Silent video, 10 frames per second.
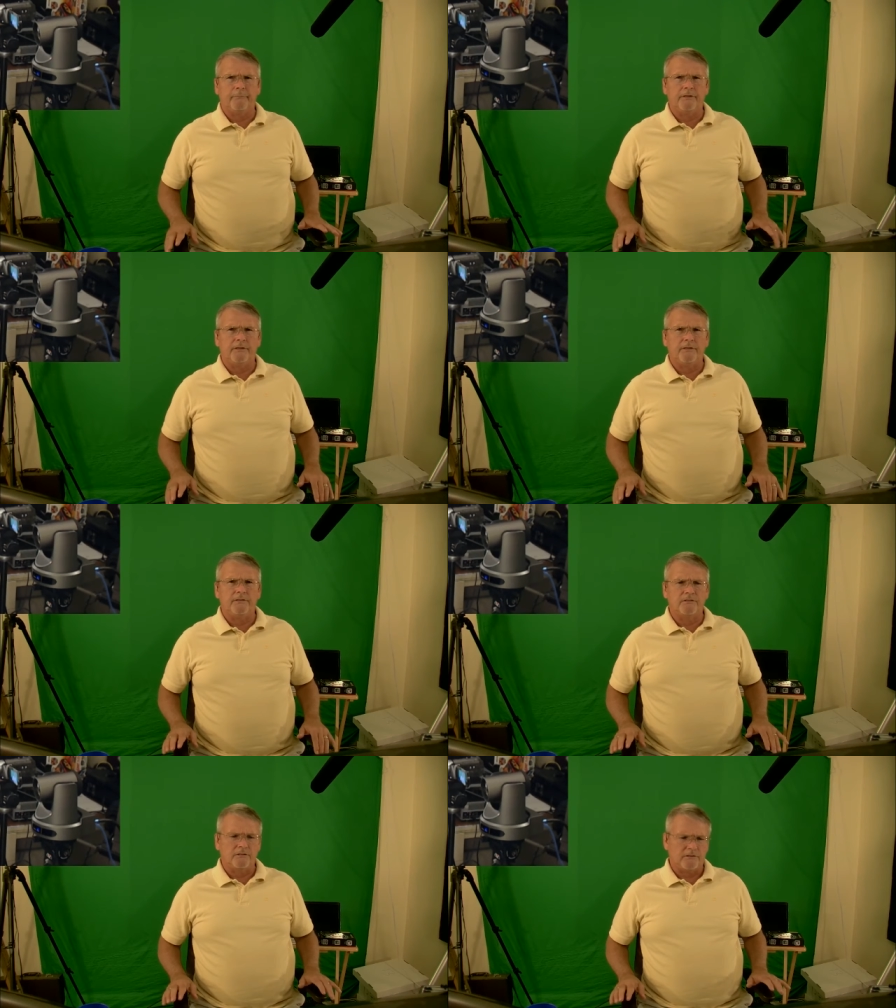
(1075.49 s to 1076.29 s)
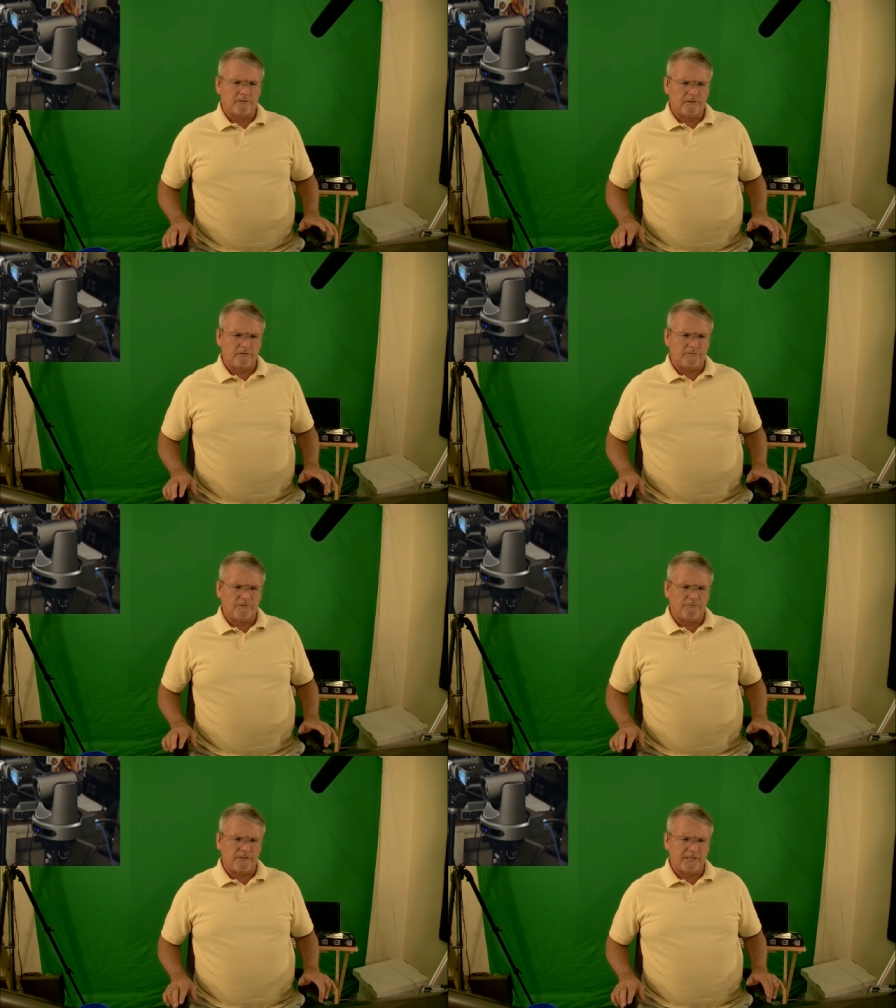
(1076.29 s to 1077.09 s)
is
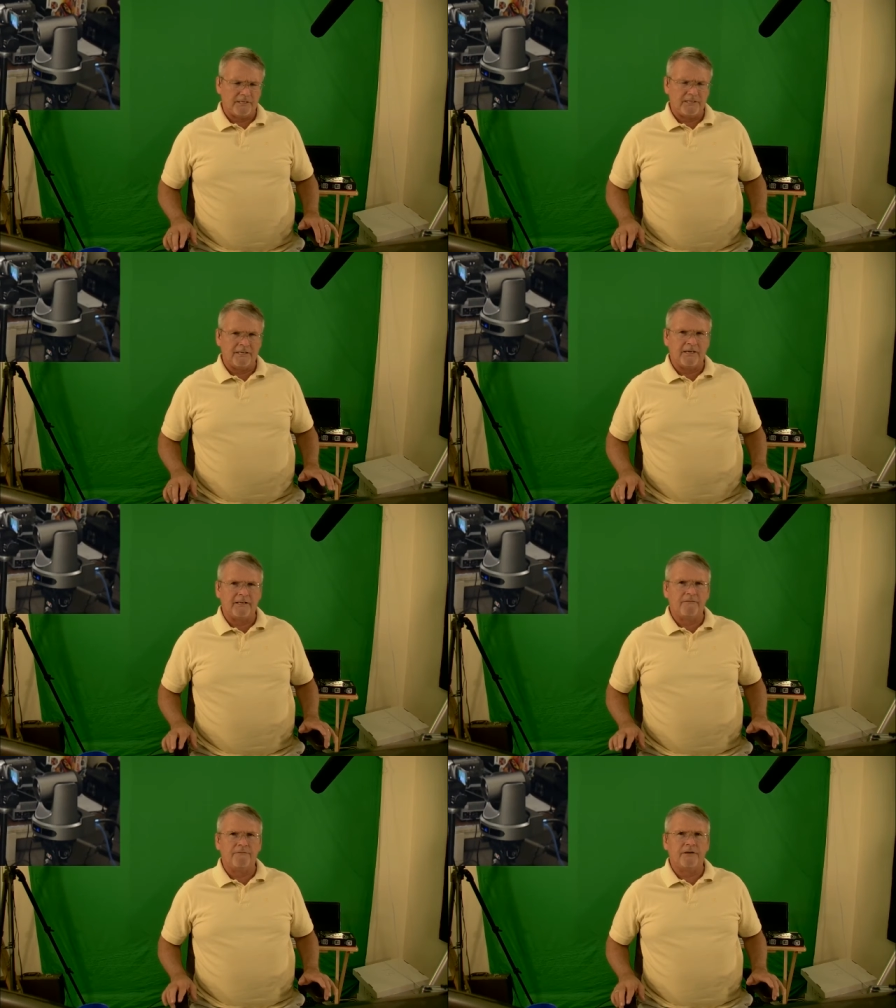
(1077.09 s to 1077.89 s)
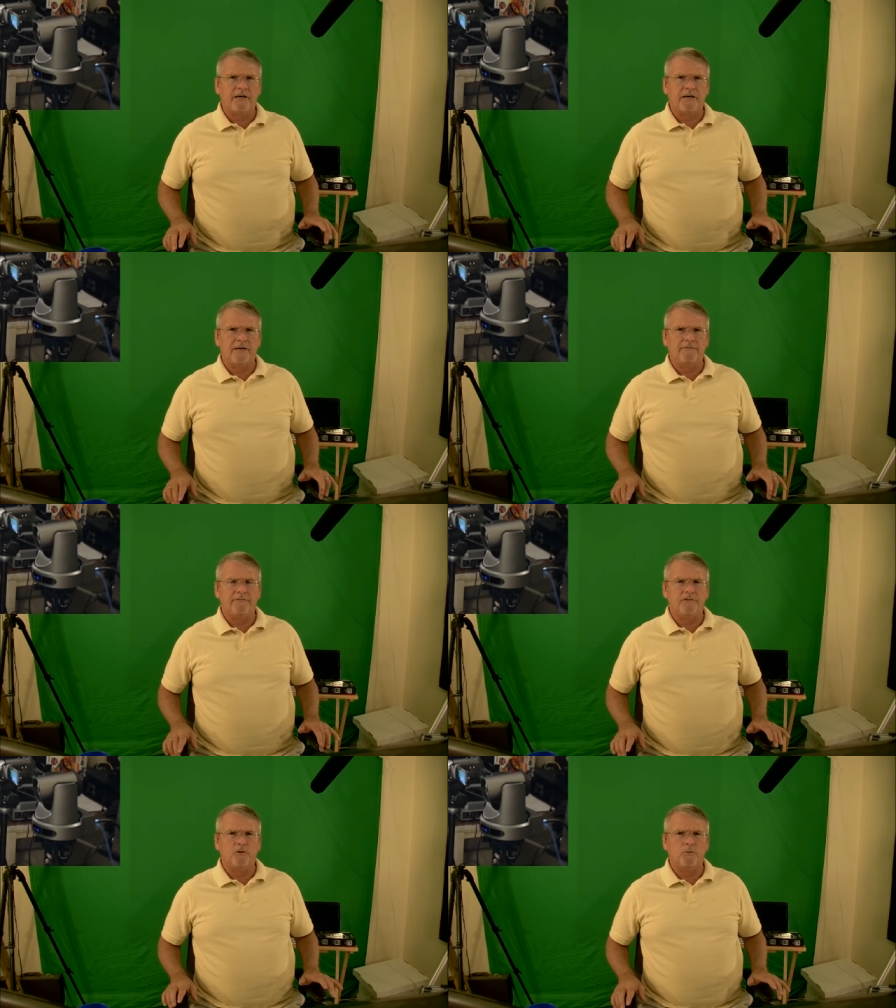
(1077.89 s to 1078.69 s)
$15.95
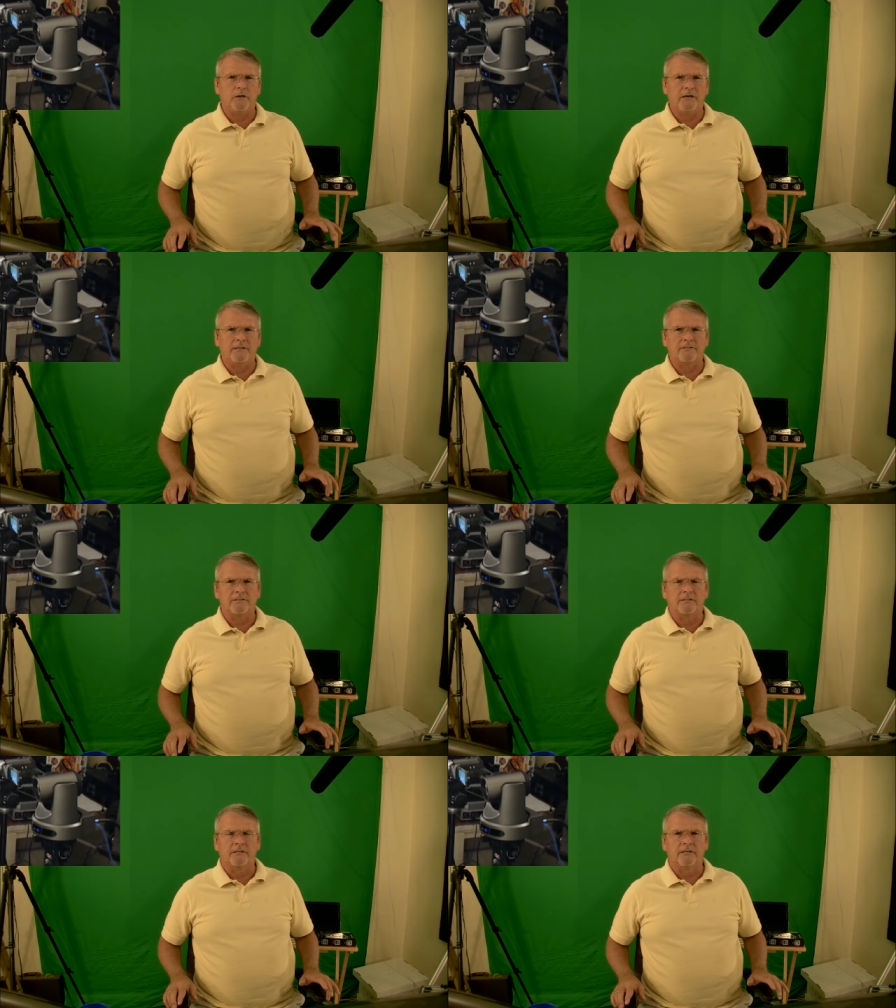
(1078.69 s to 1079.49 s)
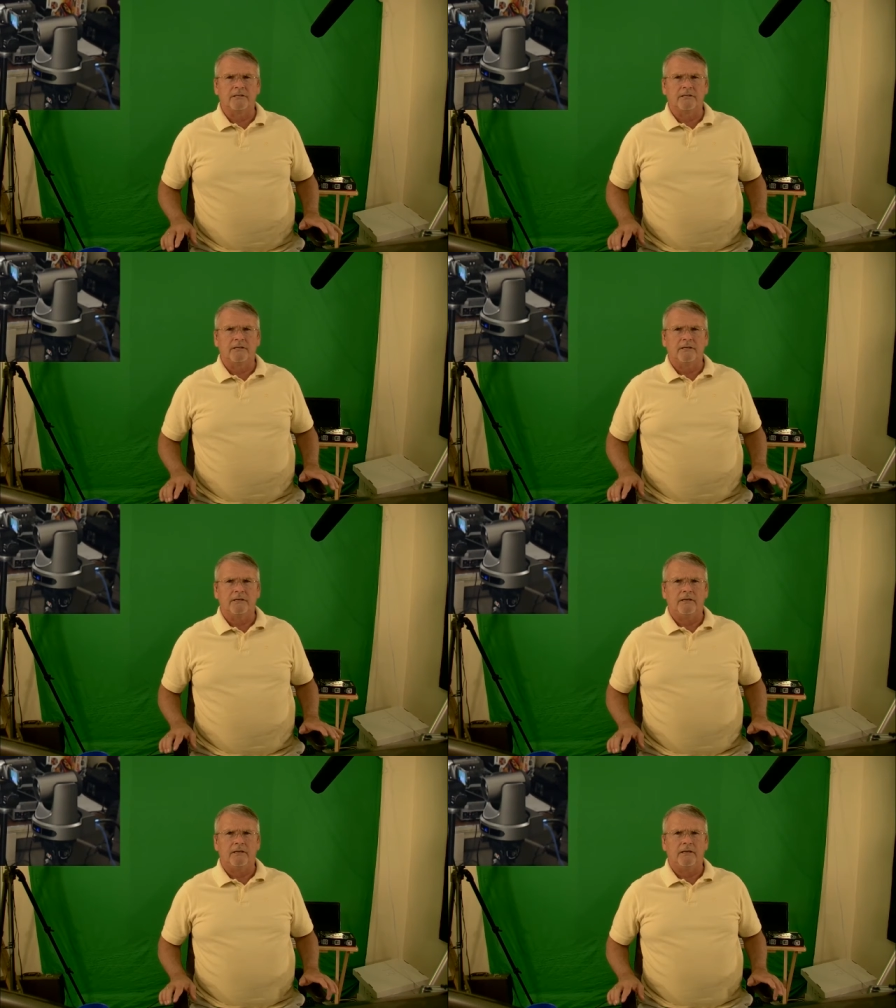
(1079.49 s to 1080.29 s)
US,
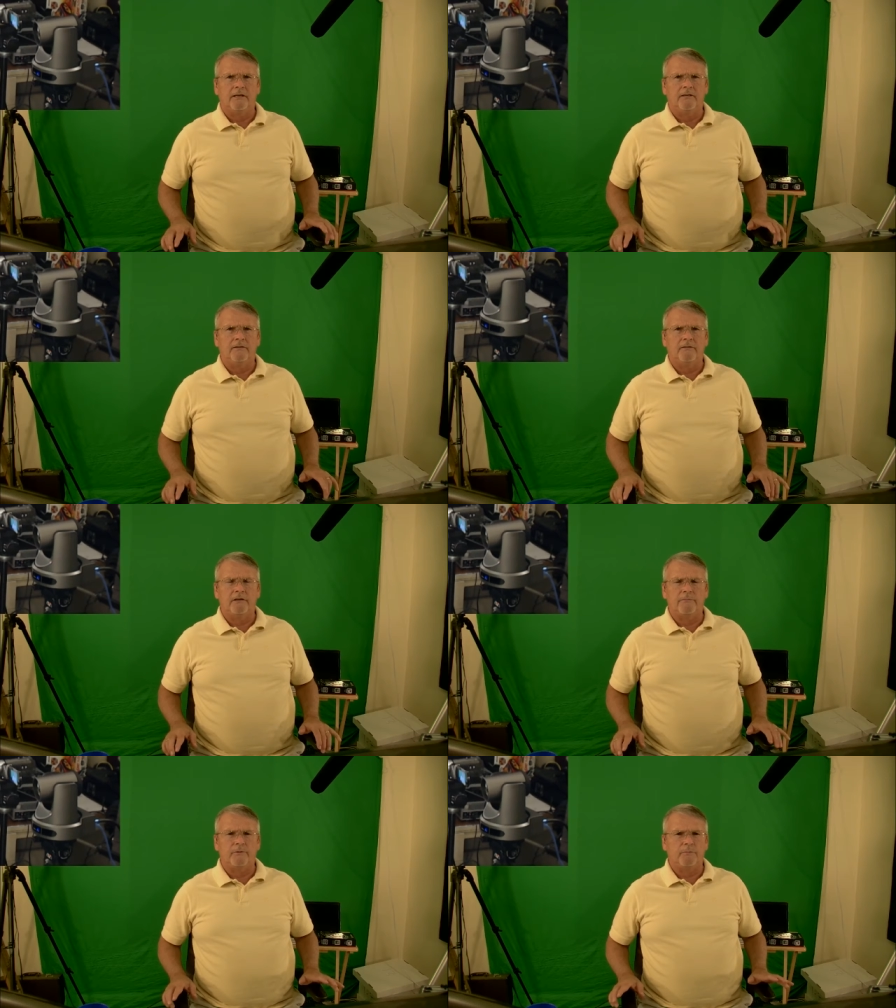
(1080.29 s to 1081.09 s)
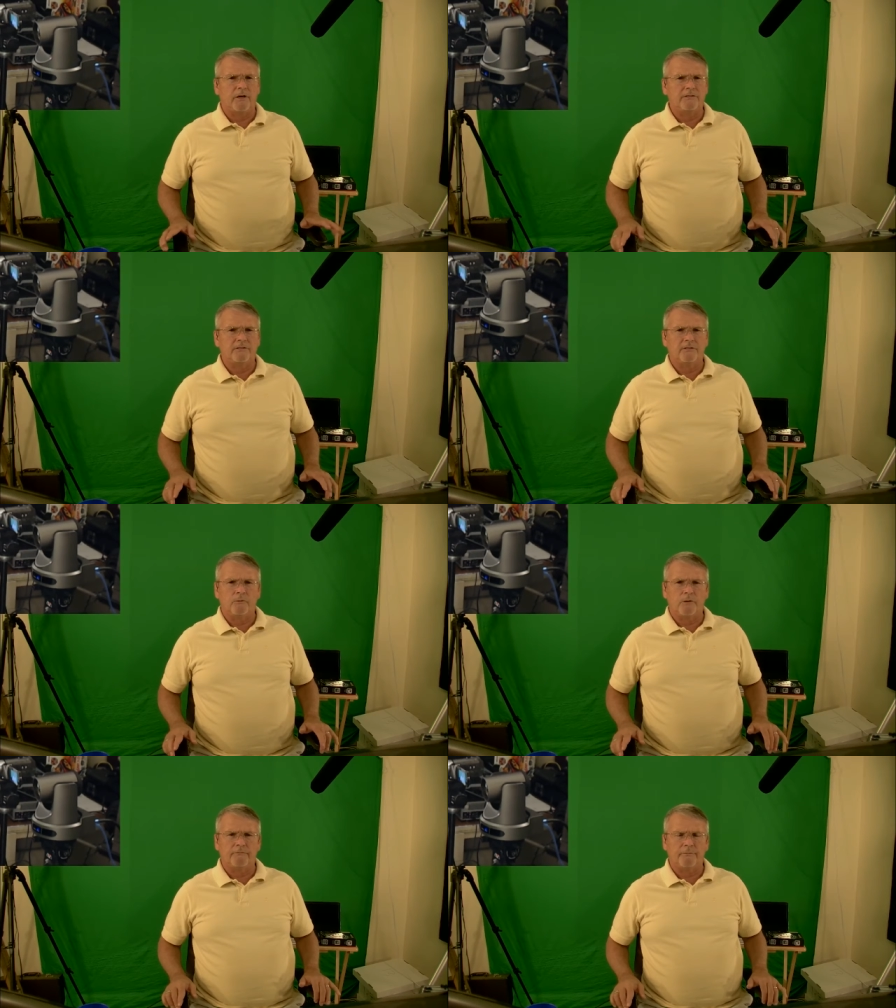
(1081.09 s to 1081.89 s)
and the prices
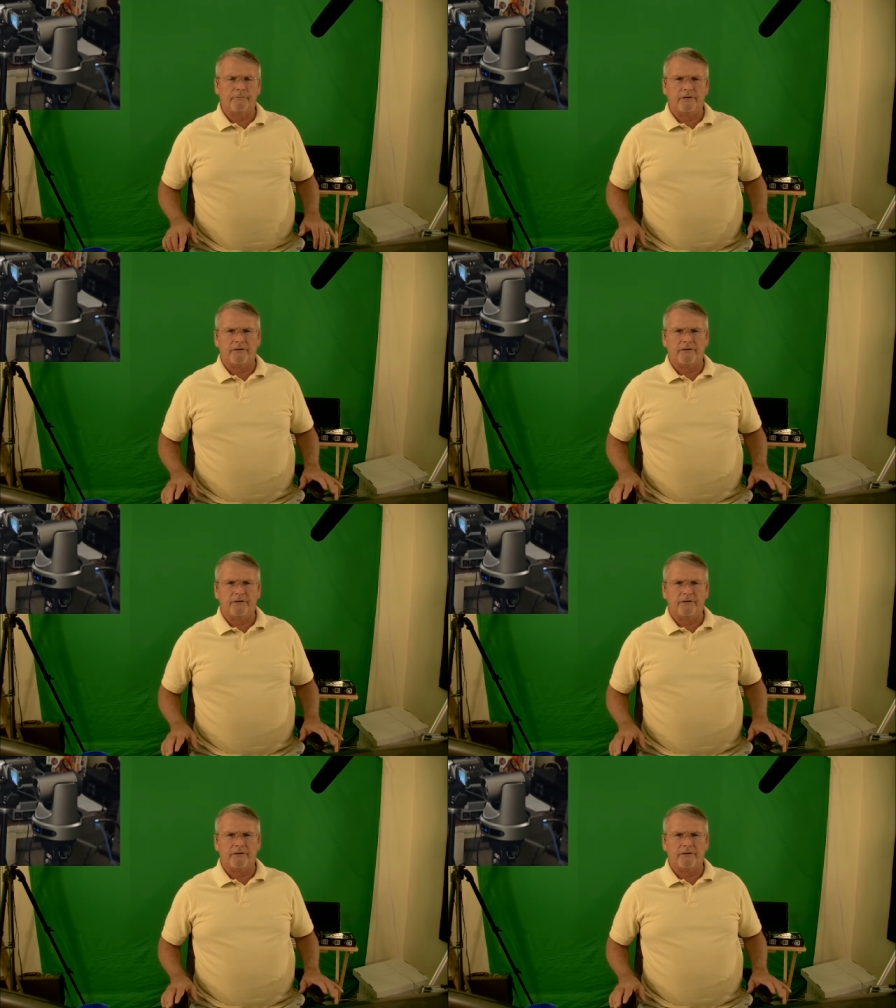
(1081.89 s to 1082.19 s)
go up from there.